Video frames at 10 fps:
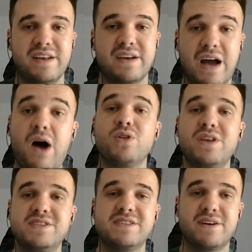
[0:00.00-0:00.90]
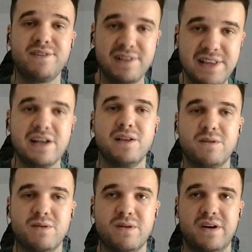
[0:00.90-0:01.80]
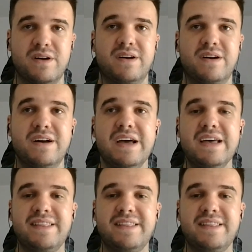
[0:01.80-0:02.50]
and how this is a legal uh,